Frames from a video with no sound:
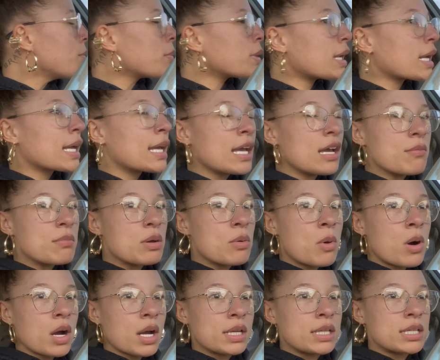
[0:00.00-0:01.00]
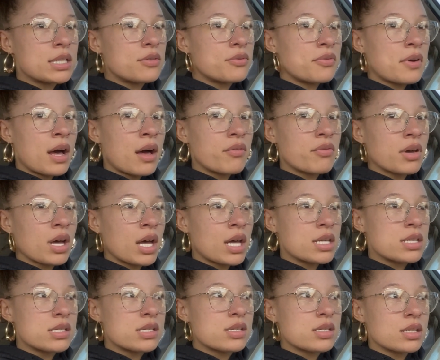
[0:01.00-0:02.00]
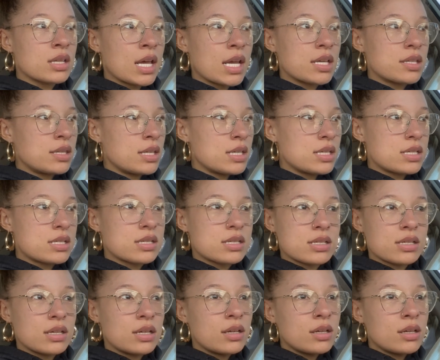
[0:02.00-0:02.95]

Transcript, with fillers: I can't be walking into Five Guys like this.